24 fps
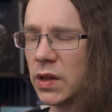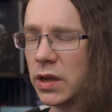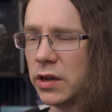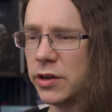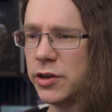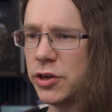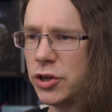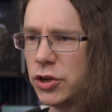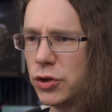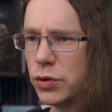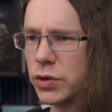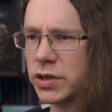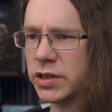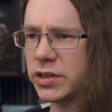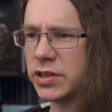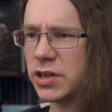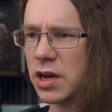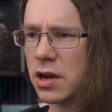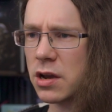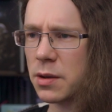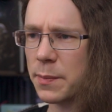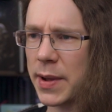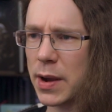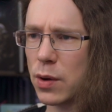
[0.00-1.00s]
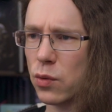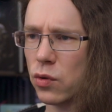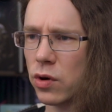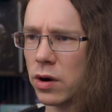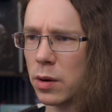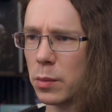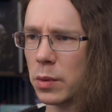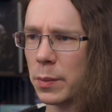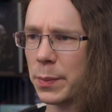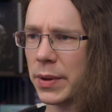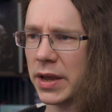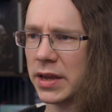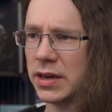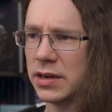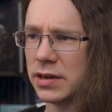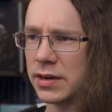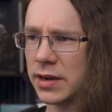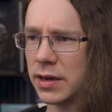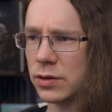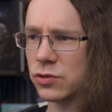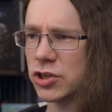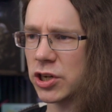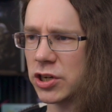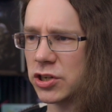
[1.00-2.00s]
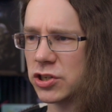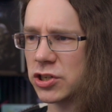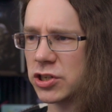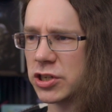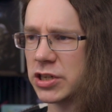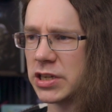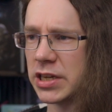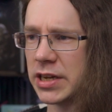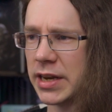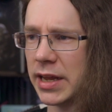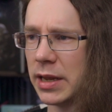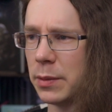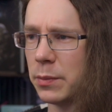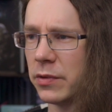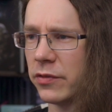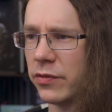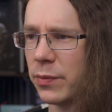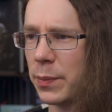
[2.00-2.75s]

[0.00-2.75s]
A Nuka Dark Power Armor paint now changes the name of